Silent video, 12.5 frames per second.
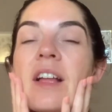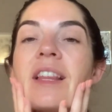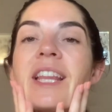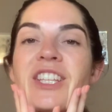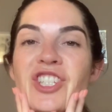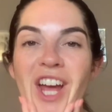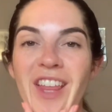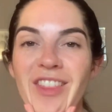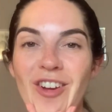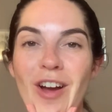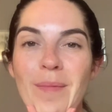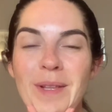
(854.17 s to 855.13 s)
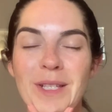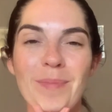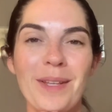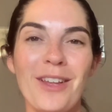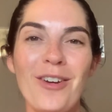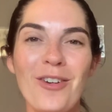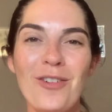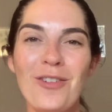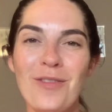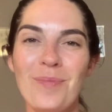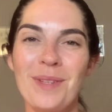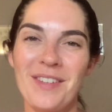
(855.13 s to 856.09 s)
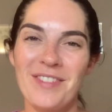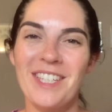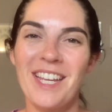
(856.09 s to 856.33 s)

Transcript: let's chat in the comments below. Please